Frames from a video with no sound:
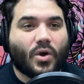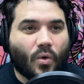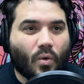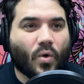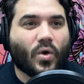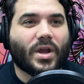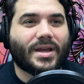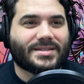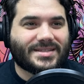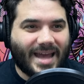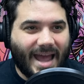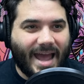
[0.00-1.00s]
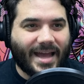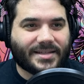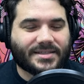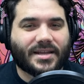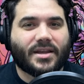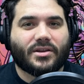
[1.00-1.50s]
or
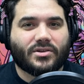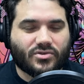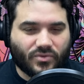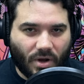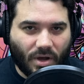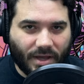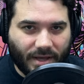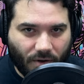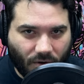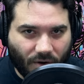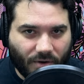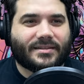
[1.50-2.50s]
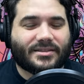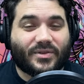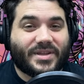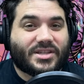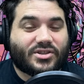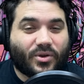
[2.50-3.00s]
attacks, draw a card. So
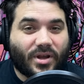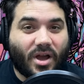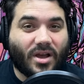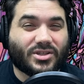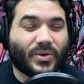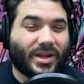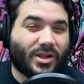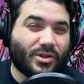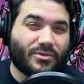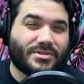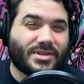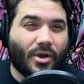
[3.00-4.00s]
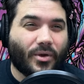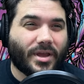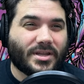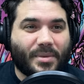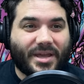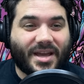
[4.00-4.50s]
this is going to also include
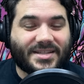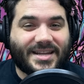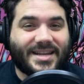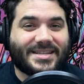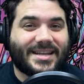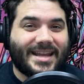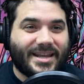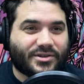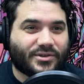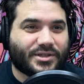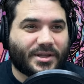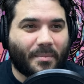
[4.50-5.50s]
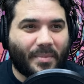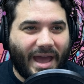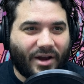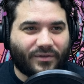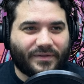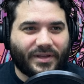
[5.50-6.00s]
tokens, because it is an enters the
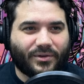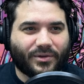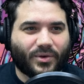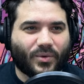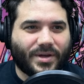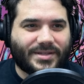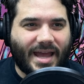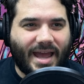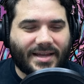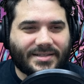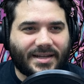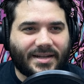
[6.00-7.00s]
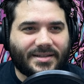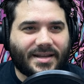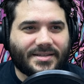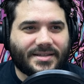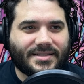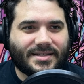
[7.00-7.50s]
battlefield or attacks, and it
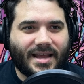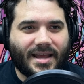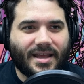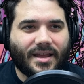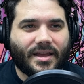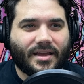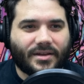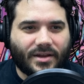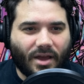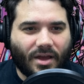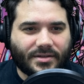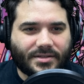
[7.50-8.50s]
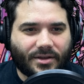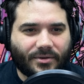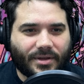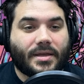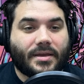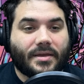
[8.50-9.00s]
doesn't say
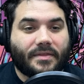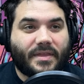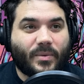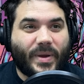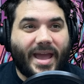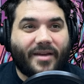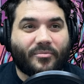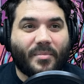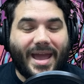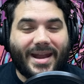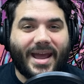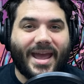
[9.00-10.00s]
non-token. Then we have Mana